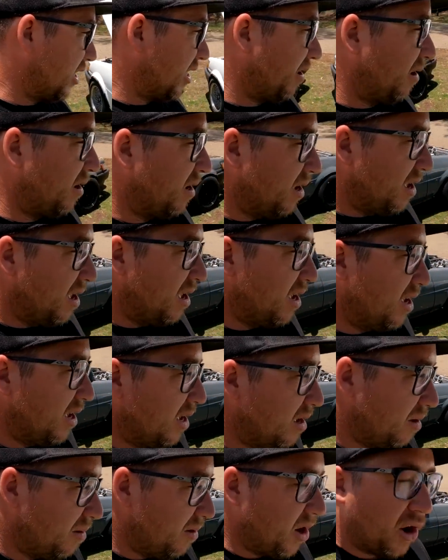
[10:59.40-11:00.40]
she
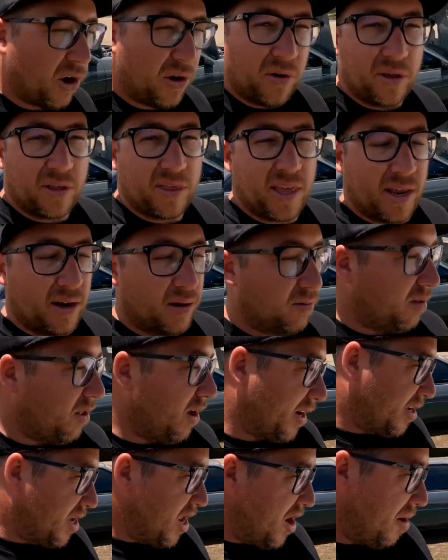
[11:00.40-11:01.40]
noted that it,
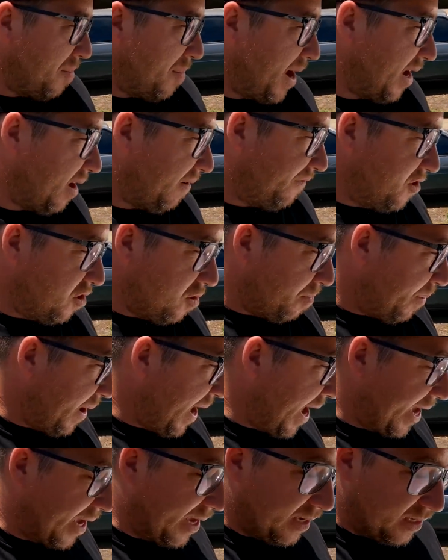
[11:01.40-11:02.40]
like, you know, made a few
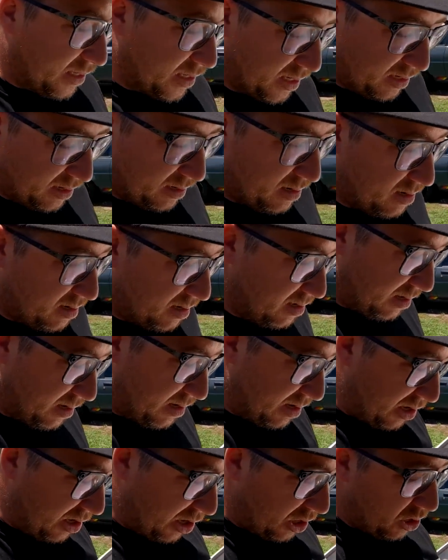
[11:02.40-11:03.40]
bangs and
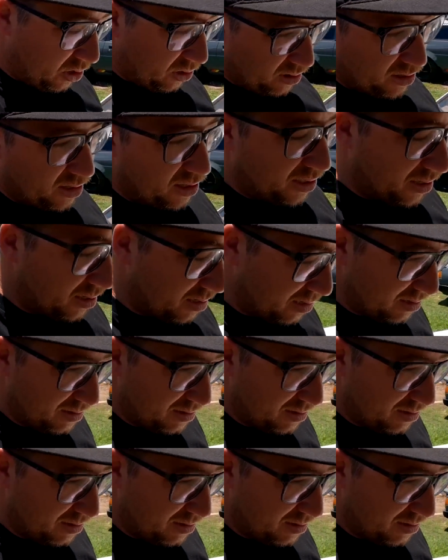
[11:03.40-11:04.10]
clonks